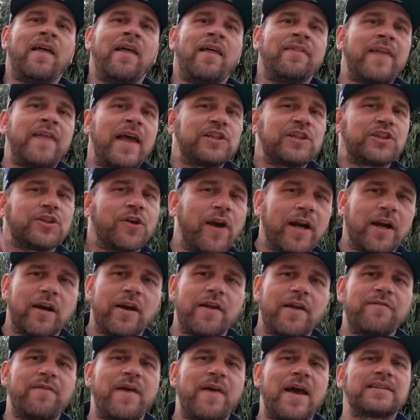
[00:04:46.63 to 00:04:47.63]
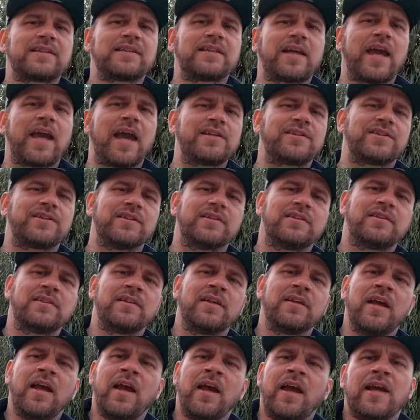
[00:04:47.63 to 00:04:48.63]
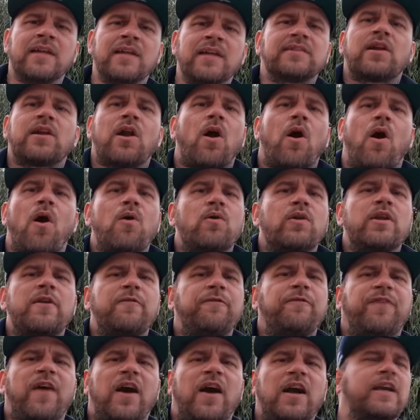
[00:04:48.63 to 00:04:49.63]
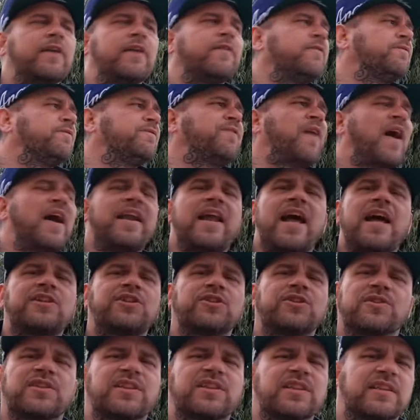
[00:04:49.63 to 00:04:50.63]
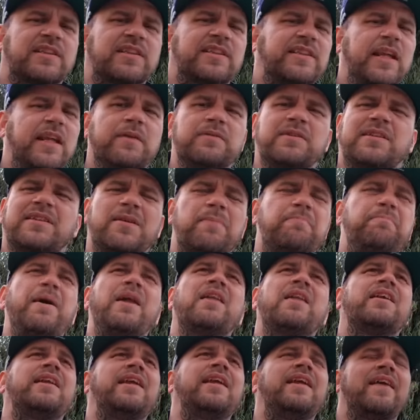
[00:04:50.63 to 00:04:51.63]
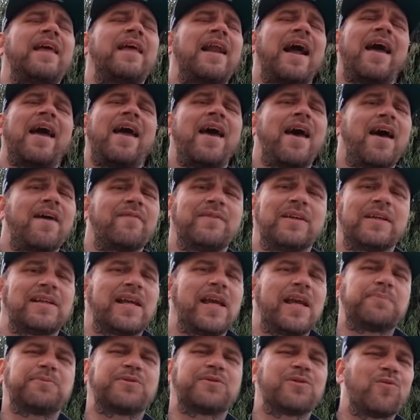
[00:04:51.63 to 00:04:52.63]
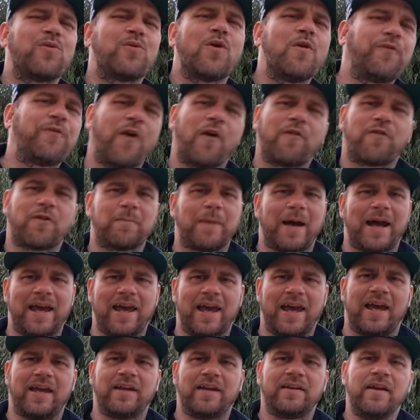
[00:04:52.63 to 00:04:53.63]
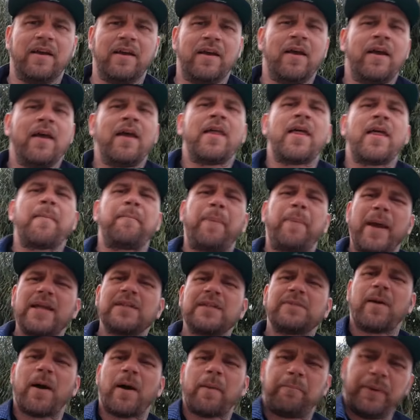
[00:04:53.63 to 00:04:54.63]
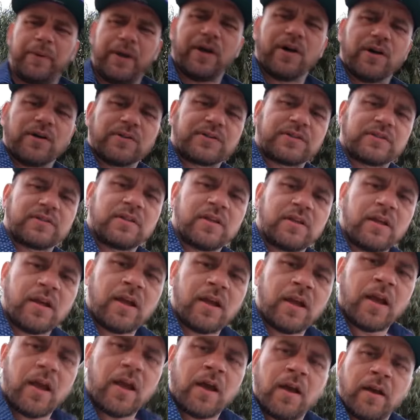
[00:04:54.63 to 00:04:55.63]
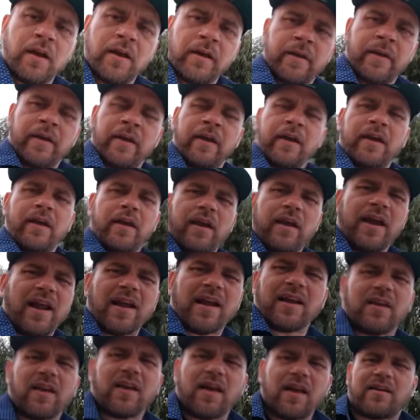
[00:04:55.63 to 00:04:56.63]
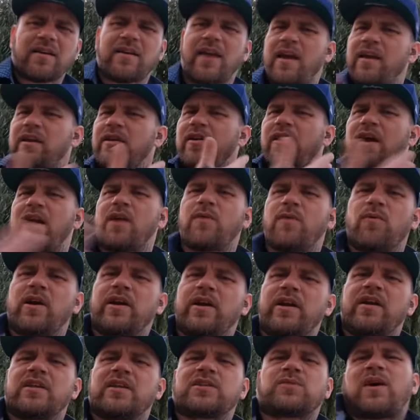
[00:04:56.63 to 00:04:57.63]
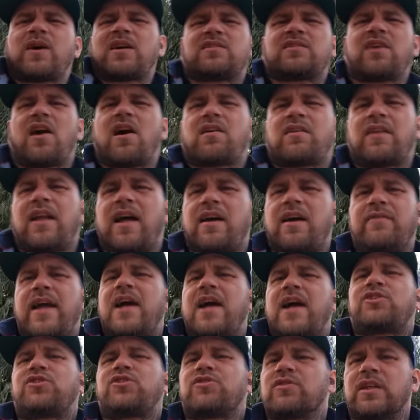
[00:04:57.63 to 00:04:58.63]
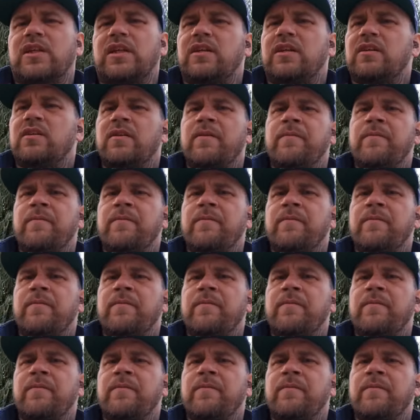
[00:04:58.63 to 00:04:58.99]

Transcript: They trigger investigations it's the only fucking financial stability that I have that keeps a roof over my head, it pays my bills. And I can't hear out of one ear. That's why I talk loud naturally.